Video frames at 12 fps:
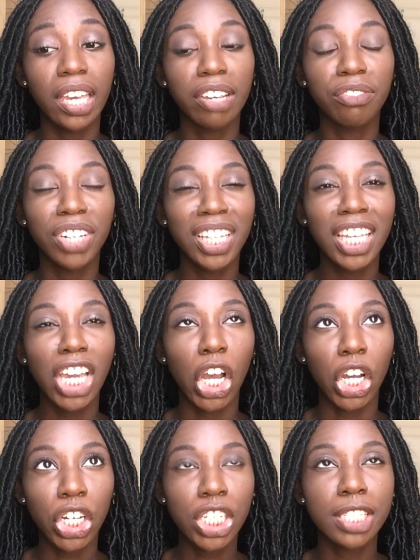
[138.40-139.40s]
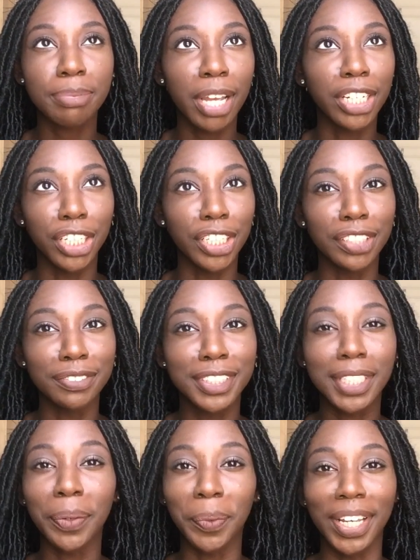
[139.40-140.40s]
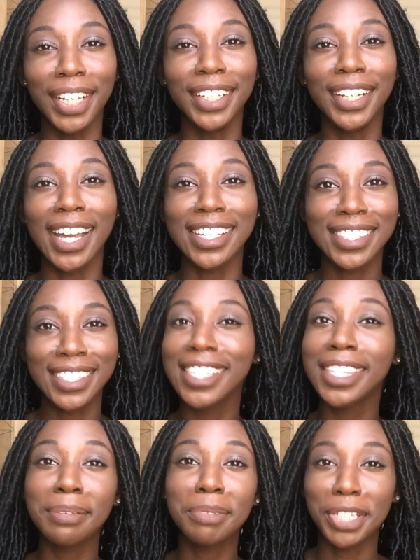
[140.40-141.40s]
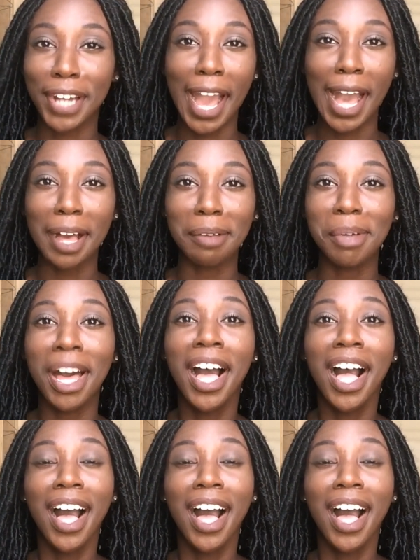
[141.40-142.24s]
It really irks my nerves when I see them grab